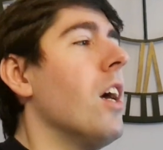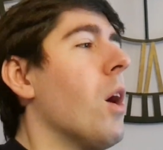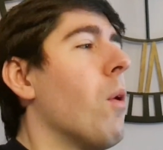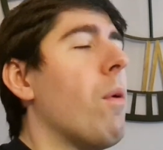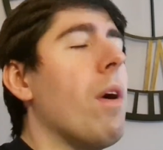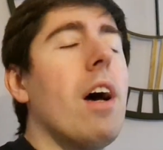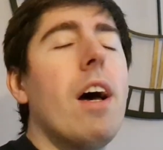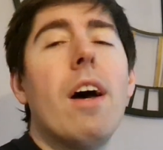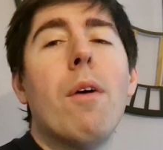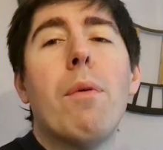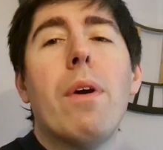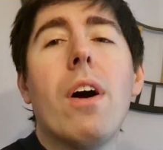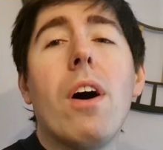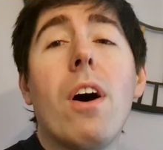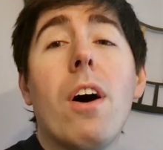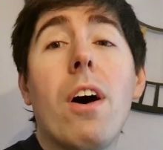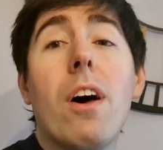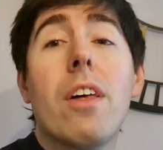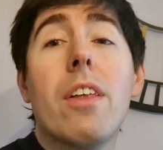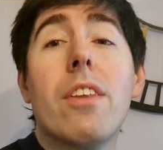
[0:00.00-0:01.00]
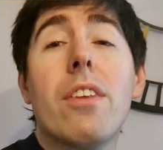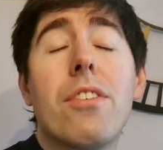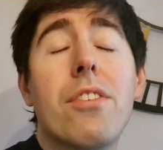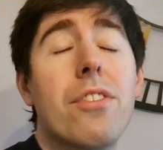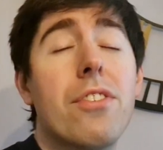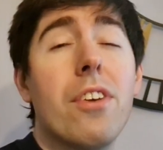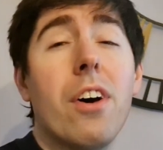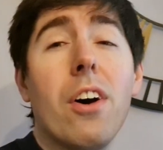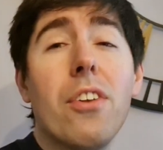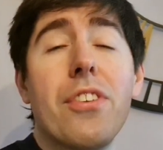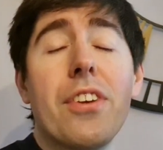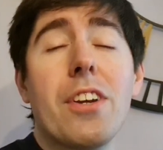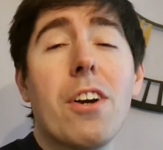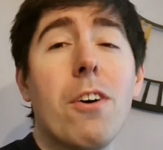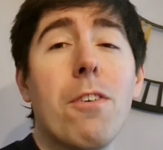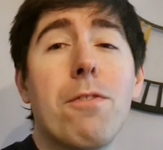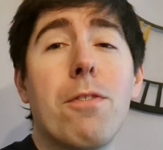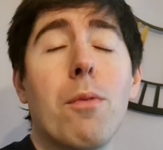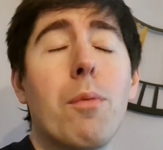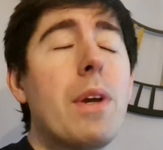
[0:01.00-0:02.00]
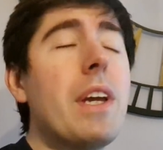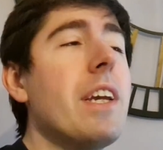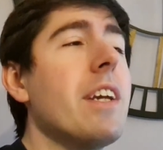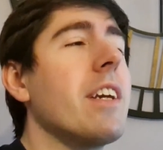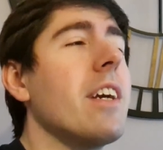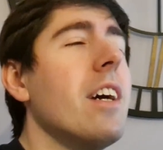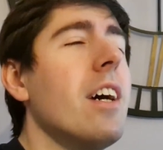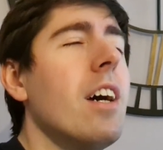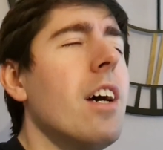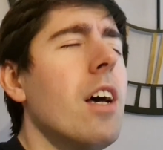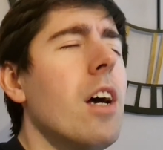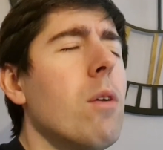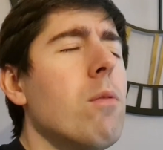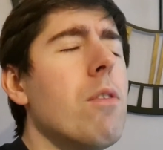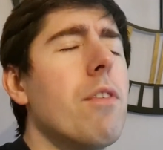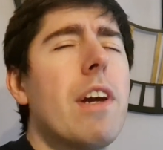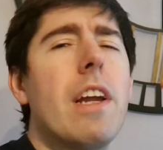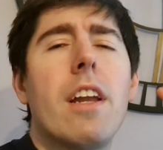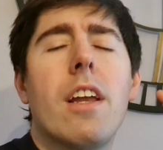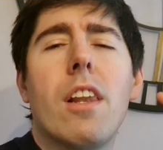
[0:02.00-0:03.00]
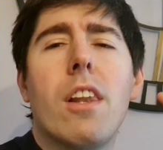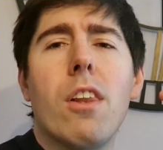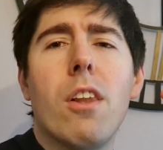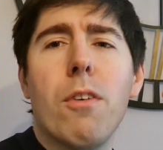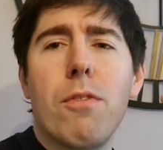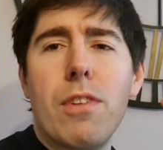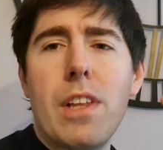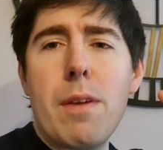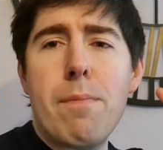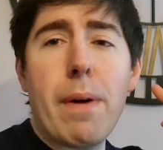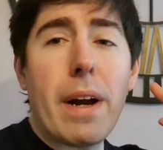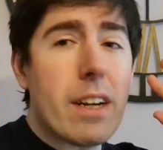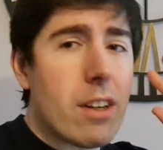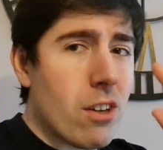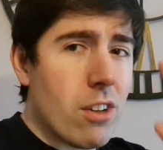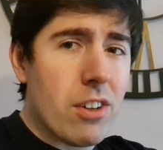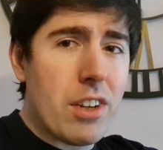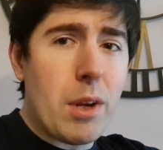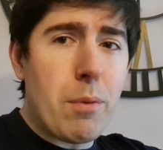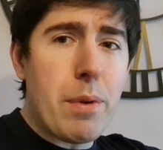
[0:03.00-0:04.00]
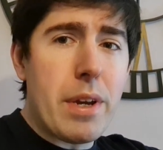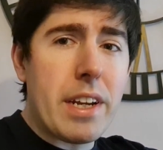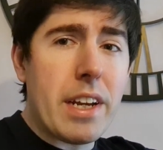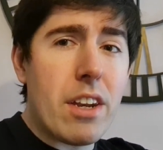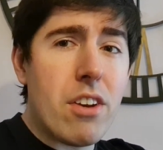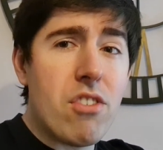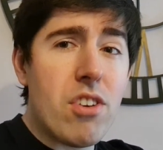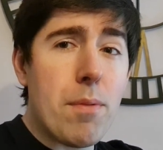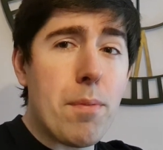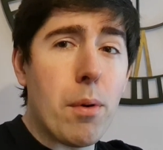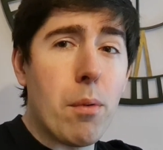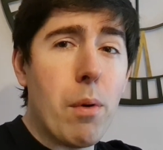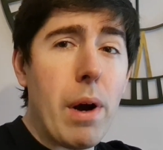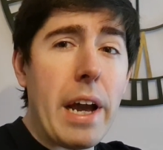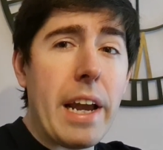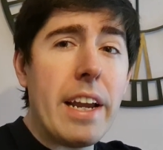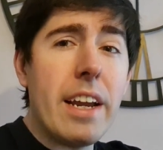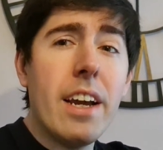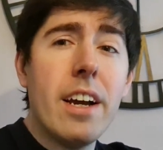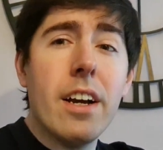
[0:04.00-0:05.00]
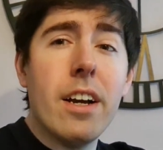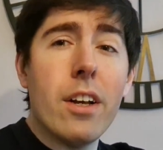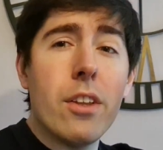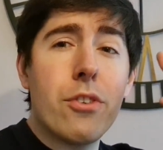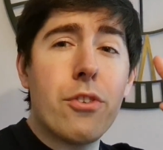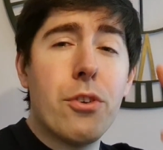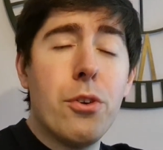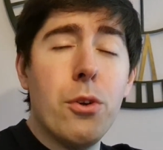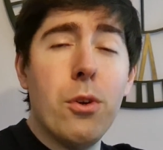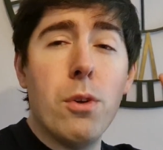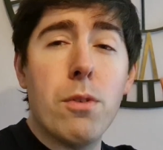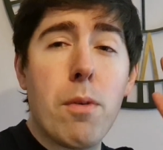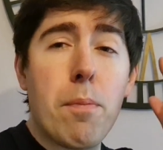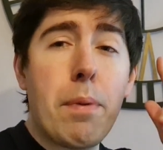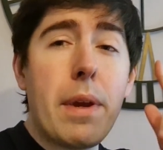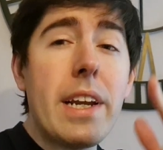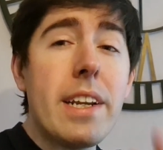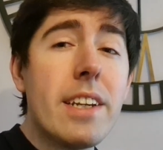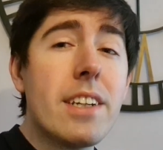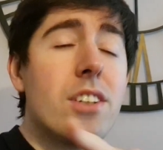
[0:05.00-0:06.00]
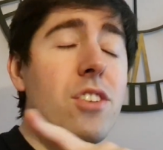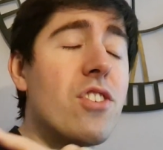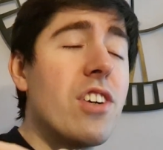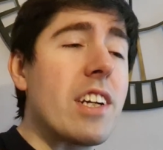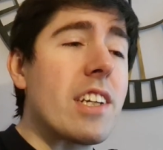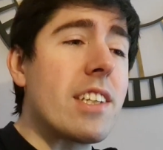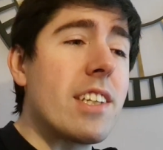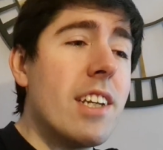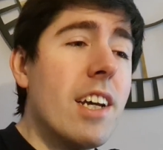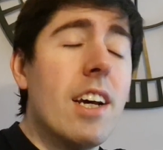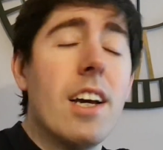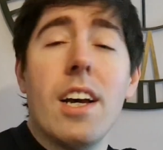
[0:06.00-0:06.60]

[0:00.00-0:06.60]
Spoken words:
where we are starting off the week with a lovely bank holiday weekend trip away to the Peak District.